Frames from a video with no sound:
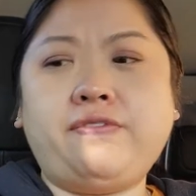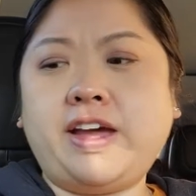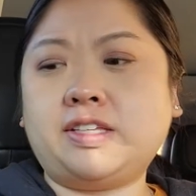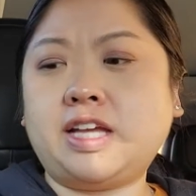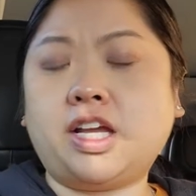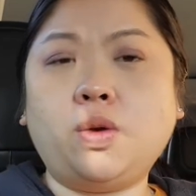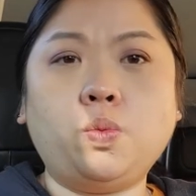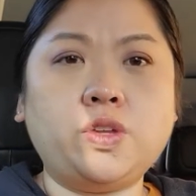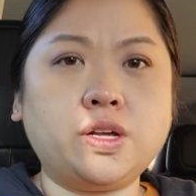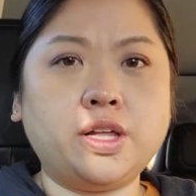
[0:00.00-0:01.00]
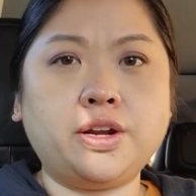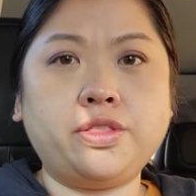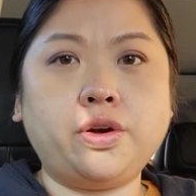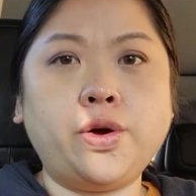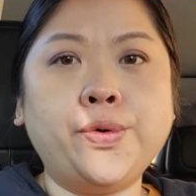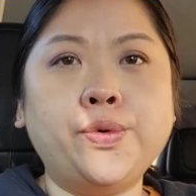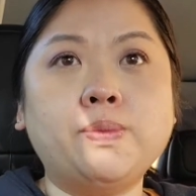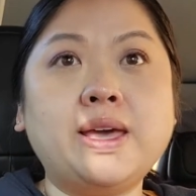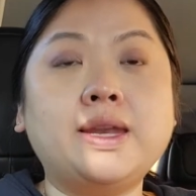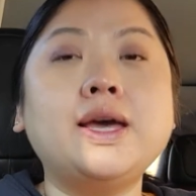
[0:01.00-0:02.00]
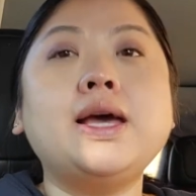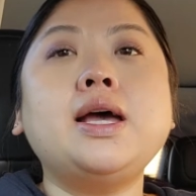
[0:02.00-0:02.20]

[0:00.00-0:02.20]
fast I can declutter the home. And